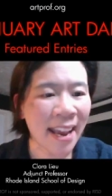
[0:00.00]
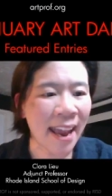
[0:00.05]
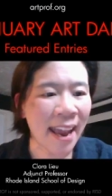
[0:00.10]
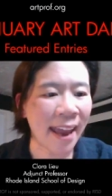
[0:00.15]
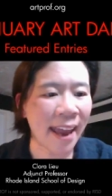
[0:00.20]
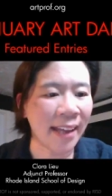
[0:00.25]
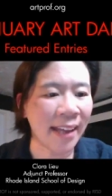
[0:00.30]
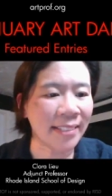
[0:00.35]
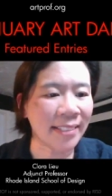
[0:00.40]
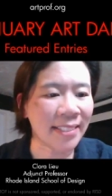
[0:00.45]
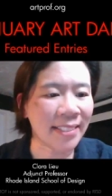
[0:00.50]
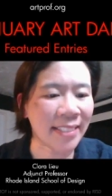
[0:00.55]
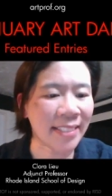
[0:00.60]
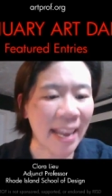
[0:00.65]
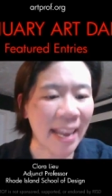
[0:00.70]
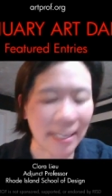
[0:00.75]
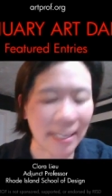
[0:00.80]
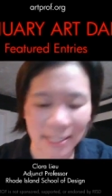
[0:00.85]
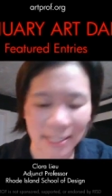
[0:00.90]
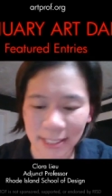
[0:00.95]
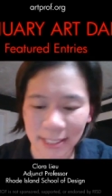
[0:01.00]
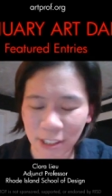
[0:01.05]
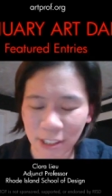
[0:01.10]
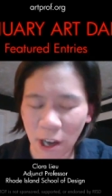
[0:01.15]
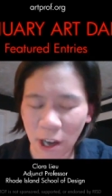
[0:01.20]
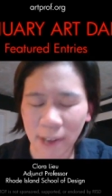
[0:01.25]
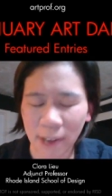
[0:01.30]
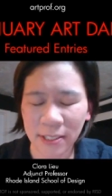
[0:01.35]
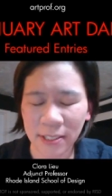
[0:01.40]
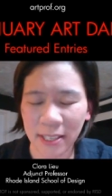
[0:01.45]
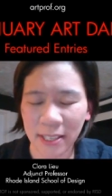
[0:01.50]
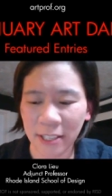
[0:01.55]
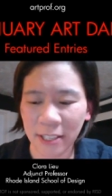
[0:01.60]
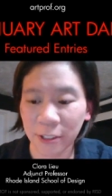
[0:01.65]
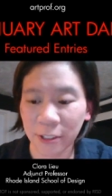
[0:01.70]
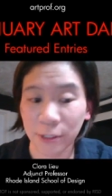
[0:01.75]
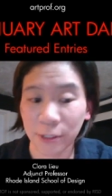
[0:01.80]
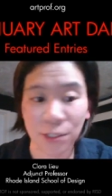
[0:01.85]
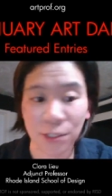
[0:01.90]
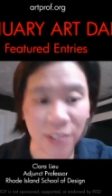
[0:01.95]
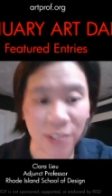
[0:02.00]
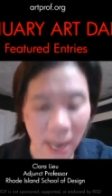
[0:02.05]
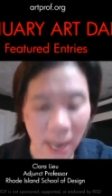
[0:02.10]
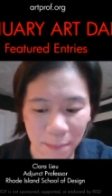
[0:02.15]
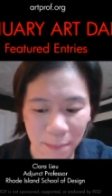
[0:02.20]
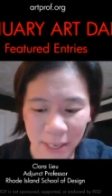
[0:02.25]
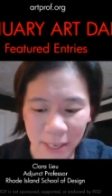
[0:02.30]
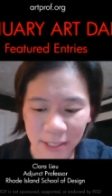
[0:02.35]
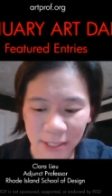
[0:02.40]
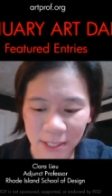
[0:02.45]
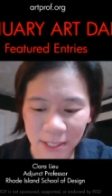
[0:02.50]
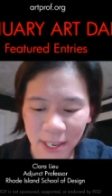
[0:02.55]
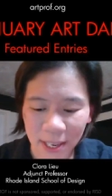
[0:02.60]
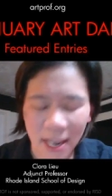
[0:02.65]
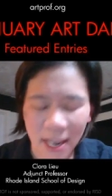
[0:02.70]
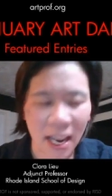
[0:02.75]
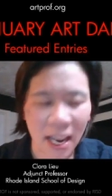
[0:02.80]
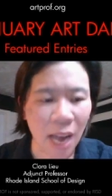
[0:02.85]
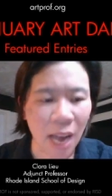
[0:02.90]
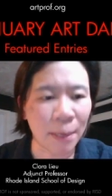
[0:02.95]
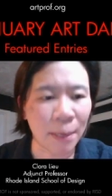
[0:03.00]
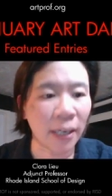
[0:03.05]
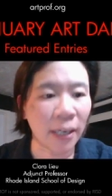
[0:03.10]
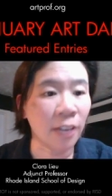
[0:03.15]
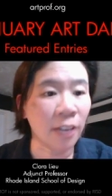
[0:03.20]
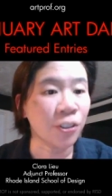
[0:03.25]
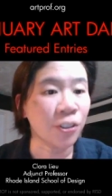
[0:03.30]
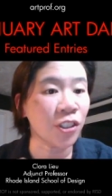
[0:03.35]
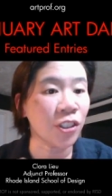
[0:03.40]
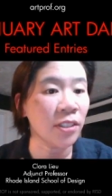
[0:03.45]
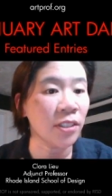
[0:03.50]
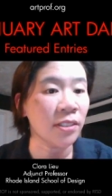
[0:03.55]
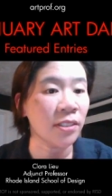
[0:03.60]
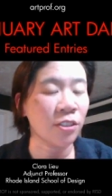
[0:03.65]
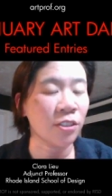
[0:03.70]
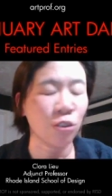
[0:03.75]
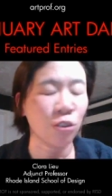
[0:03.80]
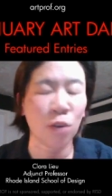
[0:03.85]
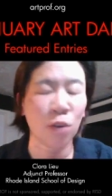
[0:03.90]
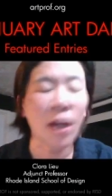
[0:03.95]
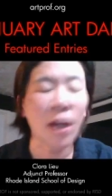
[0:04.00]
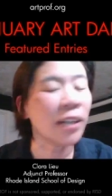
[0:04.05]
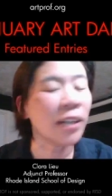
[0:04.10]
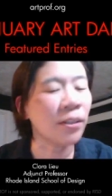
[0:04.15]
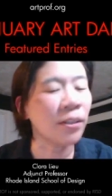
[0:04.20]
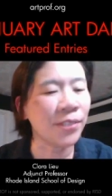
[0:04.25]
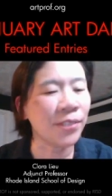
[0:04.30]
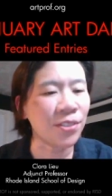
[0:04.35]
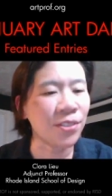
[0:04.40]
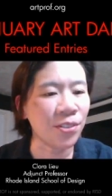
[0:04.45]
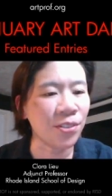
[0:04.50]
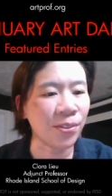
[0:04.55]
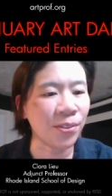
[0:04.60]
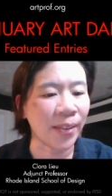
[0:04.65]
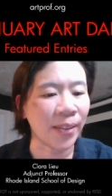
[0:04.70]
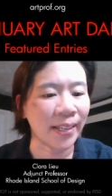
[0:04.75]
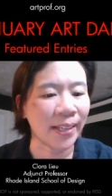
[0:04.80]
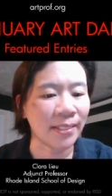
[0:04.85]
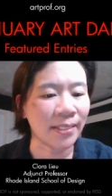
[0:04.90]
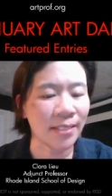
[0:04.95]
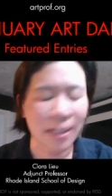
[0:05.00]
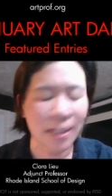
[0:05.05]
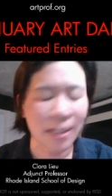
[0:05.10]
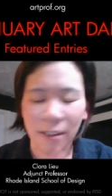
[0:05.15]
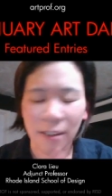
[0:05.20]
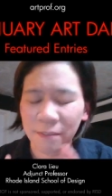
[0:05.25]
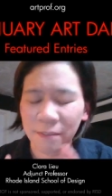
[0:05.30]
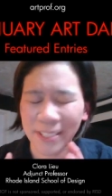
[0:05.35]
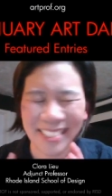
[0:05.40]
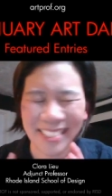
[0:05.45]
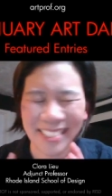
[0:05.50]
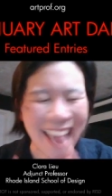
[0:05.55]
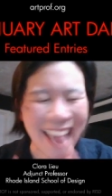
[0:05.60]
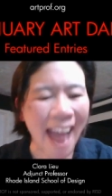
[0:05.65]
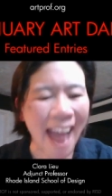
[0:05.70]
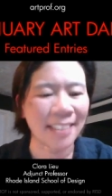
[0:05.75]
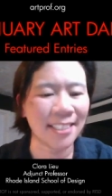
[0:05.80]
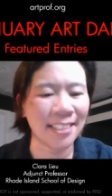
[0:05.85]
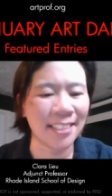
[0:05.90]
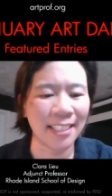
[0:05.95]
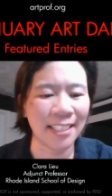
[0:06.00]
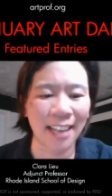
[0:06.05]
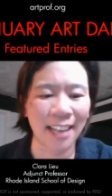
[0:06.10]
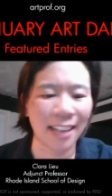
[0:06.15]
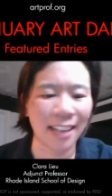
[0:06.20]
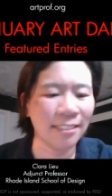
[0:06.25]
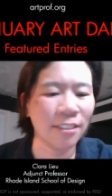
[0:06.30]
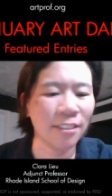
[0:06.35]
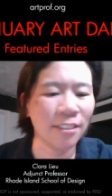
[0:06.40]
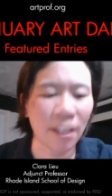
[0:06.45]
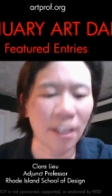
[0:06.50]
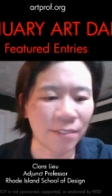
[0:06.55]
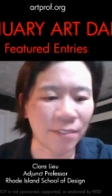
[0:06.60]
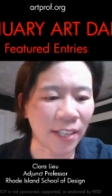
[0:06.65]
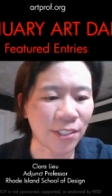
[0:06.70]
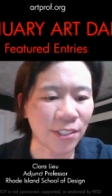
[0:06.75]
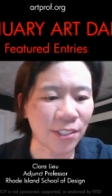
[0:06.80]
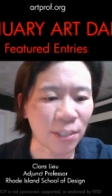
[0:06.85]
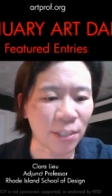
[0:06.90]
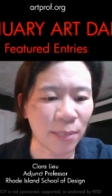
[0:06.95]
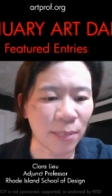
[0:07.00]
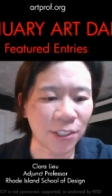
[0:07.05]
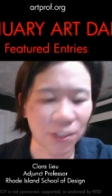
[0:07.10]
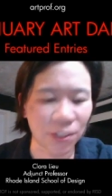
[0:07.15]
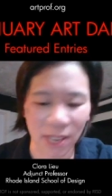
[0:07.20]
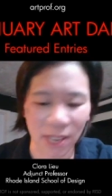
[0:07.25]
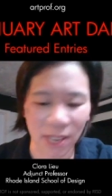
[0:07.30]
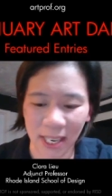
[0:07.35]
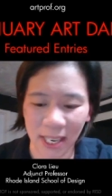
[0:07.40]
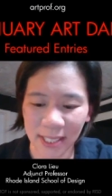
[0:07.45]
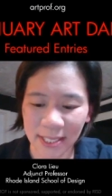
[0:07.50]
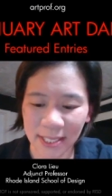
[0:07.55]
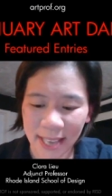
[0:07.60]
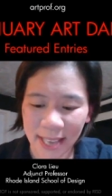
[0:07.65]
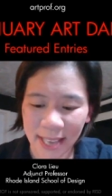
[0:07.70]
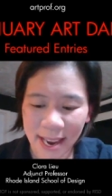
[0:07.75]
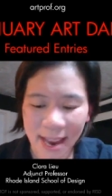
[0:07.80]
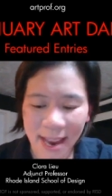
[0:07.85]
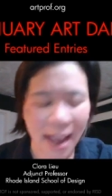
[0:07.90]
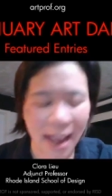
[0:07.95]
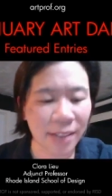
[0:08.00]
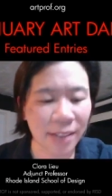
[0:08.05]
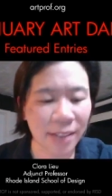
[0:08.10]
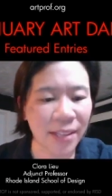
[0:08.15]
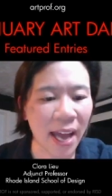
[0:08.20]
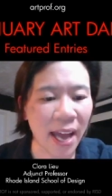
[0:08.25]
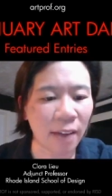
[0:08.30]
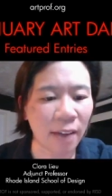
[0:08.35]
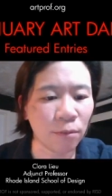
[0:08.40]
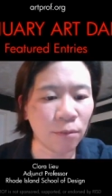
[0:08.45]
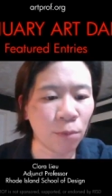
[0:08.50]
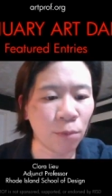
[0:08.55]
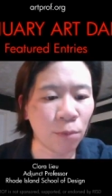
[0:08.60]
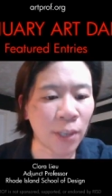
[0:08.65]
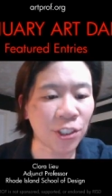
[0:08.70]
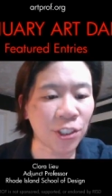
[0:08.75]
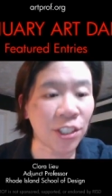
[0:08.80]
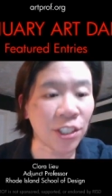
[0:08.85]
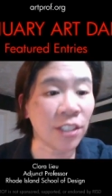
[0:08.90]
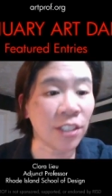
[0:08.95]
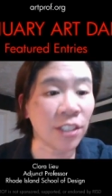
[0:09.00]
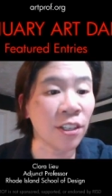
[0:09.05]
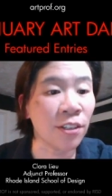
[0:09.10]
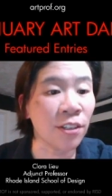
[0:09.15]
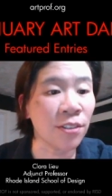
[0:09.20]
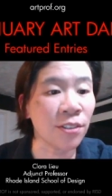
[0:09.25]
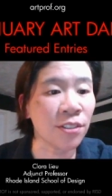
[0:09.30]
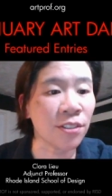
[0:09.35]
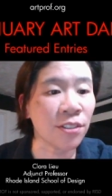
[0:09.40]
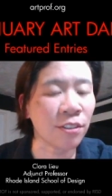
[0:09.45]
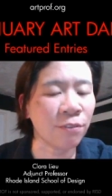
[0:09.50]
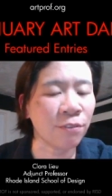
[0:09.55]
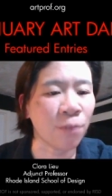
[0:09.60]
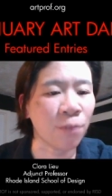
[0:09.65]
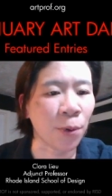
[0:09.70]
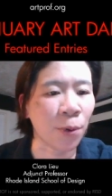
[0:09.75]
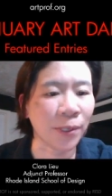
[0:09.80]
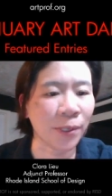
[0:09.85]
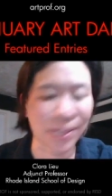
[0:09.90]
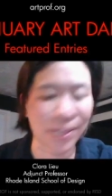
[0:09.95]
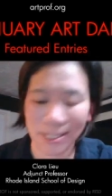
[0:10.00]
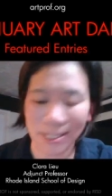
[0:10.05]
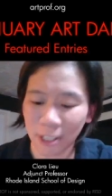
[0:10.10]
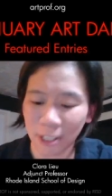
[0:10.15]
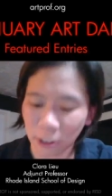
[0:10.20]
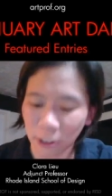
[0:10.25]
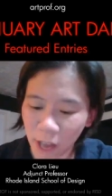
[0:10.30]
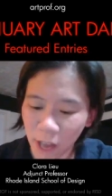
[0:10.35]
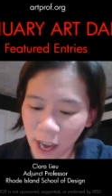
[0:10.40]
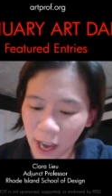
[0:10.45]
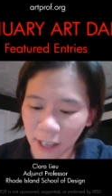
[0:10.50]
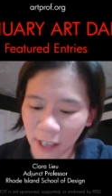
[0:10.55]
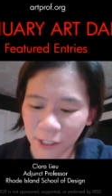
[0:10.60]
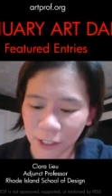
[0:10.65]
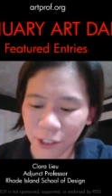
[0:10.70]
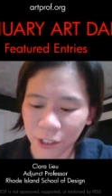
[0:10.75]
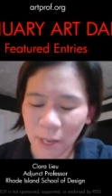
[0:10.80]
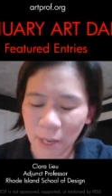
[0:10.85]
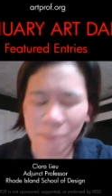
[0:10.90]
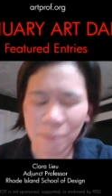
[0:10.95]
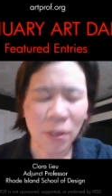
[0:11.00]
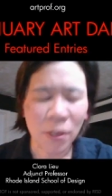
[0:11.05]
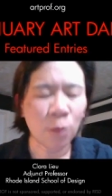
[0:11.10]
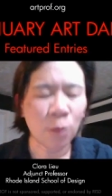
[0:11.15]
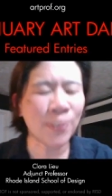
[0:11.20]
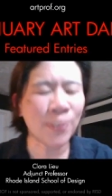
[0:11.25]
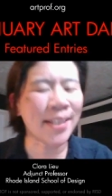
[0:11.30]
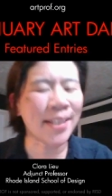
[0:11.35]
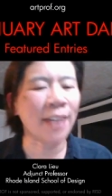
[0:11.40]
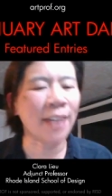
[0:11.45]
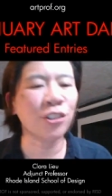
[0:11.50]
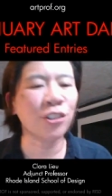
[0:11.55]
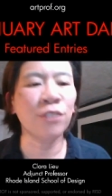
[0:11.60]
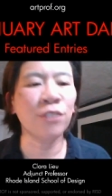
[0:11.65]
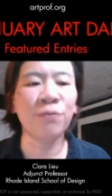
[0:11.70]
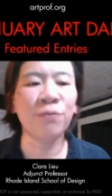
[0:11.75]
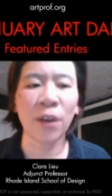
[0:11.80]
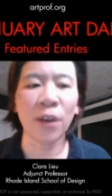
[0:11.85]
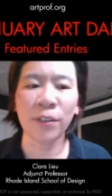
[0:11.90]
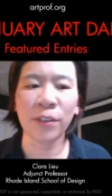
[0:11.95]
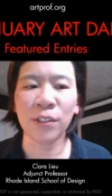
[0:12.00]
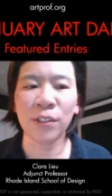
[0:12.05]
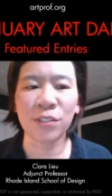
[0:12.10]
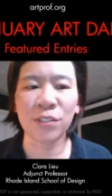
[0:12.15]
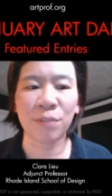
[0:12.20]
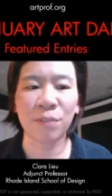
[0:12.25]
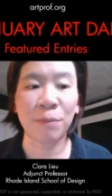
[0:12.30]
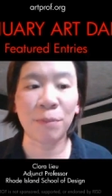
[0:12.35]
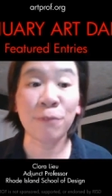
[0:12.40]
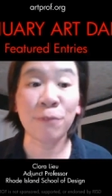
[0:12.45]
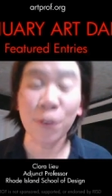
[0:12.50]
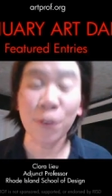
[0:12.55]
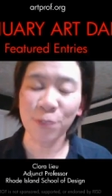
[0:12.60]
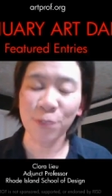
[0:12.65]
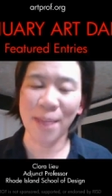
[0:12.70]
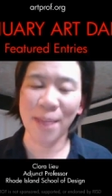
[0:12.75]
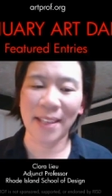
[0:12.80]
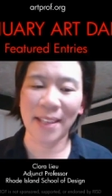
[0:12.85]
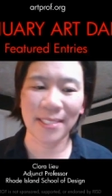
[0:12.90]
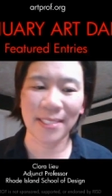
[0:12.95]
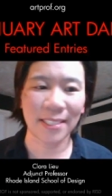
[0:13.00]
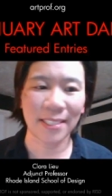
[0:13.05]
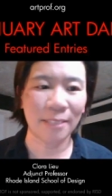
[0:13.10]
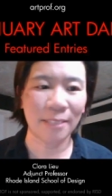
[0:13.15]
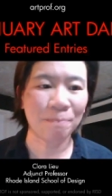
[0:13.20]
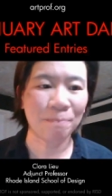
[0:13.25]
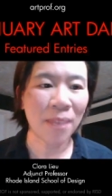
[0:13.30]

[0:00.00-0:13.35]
And Sandy talks in her statement about how she's trying all these new things. Fantastic. I love that so much, you guys. And that what she used for this collage was actually photos from a food magazine.